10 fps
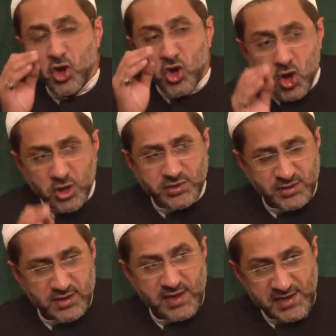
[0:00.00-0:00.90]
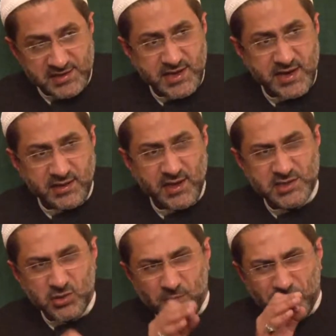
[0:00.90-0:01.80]
good, he is saying. There
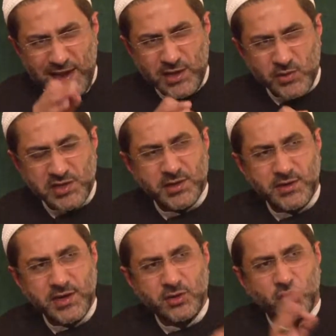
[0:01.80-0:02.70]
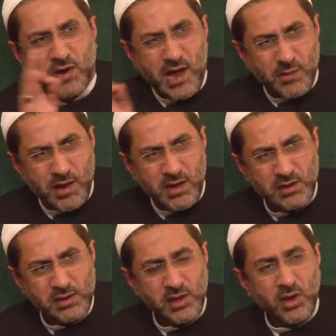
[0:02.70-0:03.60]
is no value in turning to Kaaba
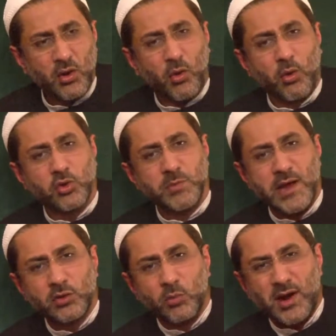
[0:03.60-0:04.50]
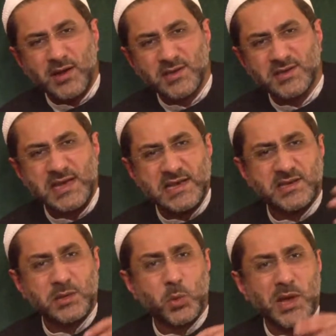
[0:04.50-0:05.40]
or to Baytul Muqaddas.
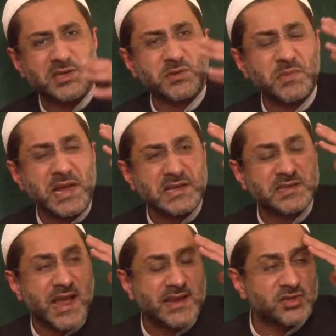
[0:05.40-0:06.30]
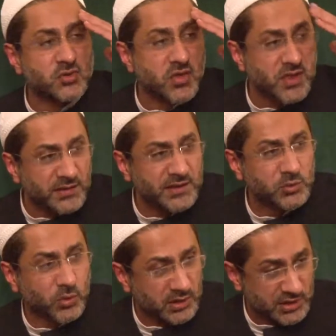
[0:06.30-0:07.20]
East and west means next to nothing
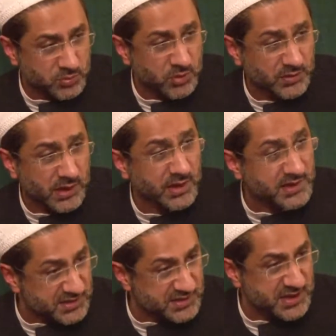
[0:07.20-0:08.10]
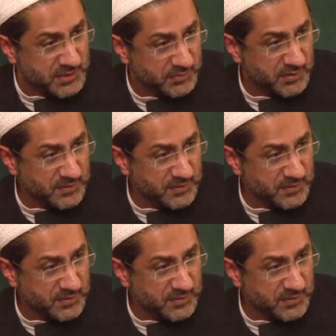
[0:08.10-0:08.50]
to Allah subhanahu wa ta'ala in this scheme